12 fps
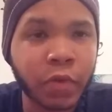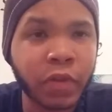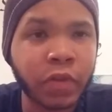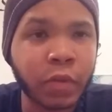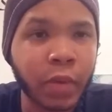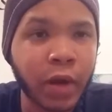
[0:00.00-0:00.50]

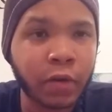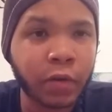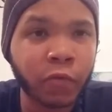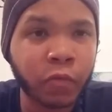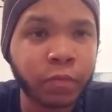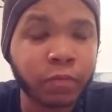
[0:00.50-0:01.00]
within the
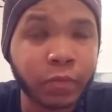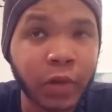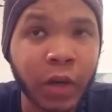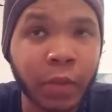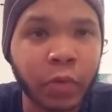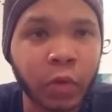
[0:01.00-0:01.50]
matter of
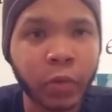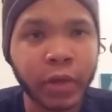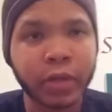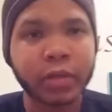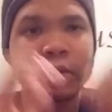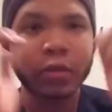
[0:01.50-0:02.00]
a couple of
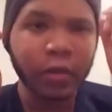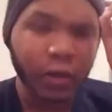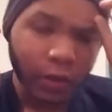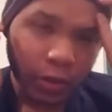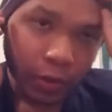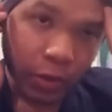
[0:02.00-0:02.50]
weeks.
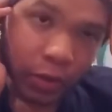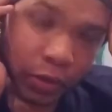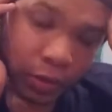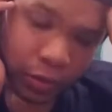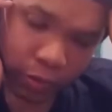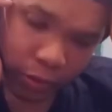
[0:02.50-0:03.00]

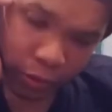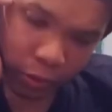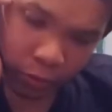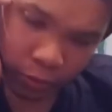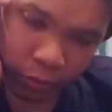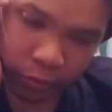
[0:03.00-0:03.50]

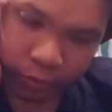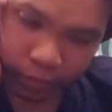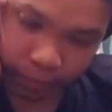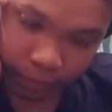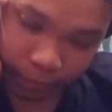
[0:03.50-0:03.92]
So